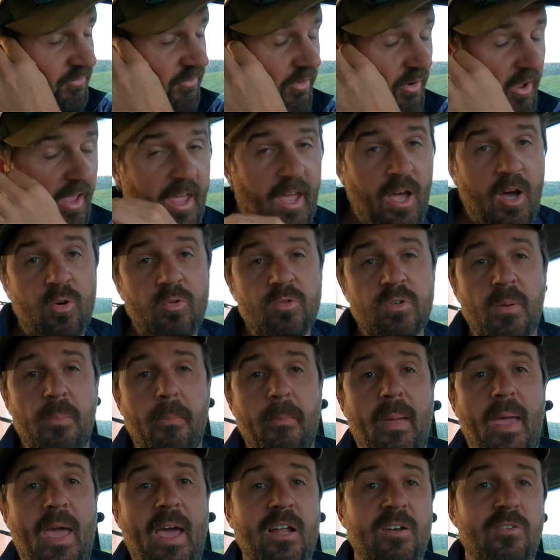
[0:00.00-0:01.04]
Round
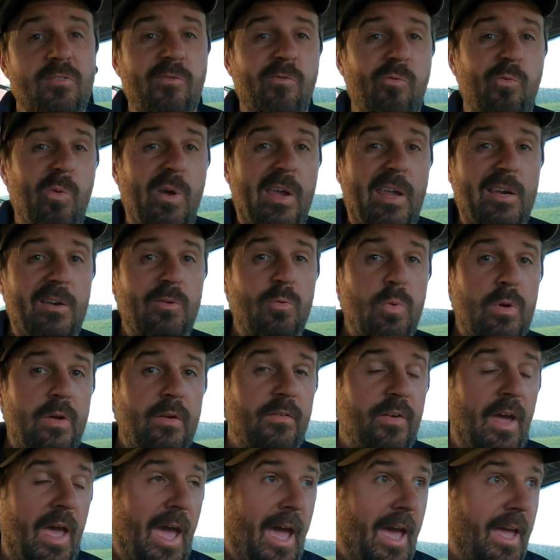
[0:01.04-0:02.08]
amount of wind
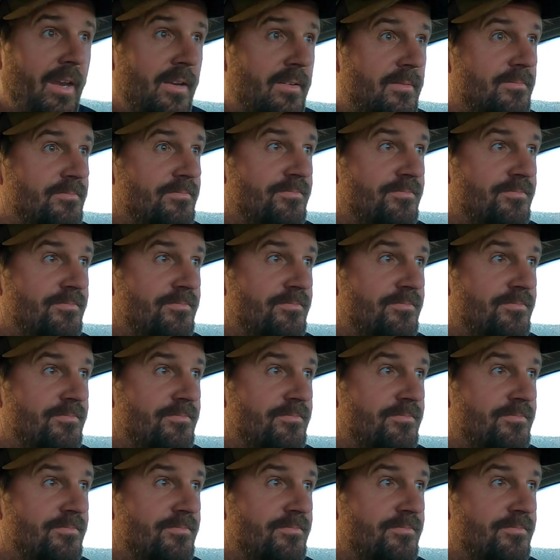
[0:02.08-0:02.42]
we've had.